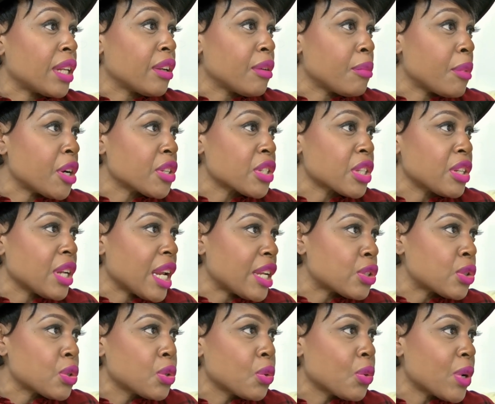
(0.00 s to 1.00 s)
And I'm asking you
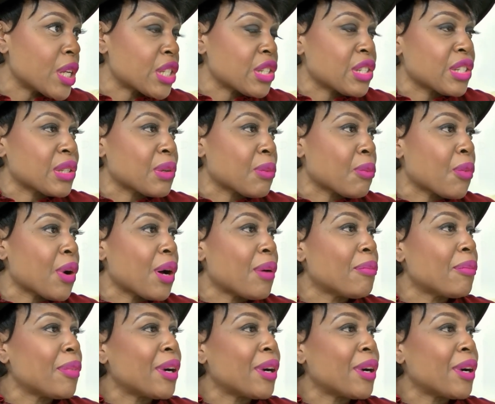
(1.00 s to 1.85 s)
like 2 questions in one.